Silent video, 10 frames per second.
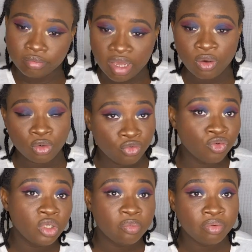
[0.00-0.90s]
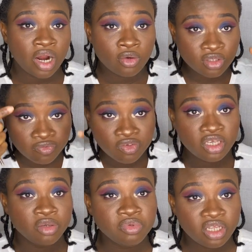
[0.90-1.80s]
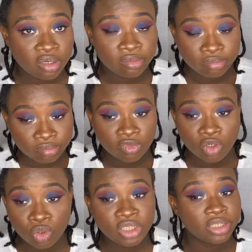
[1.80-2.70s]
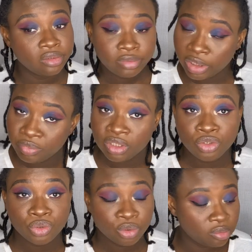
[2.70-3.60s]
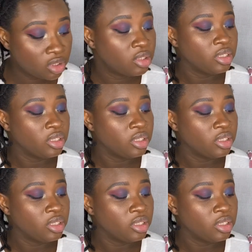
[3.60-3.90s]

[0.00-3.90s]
my unruly brows, if it keeps them looking a bit groomed,